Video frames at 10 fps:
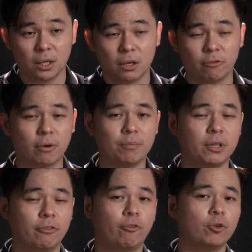From the
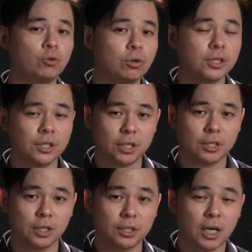
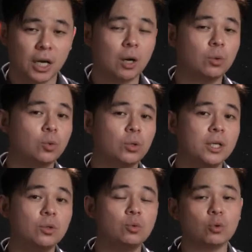photosynthesis, how to
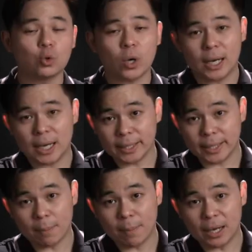link to Soalan
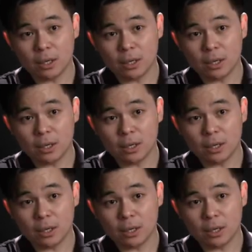kebat?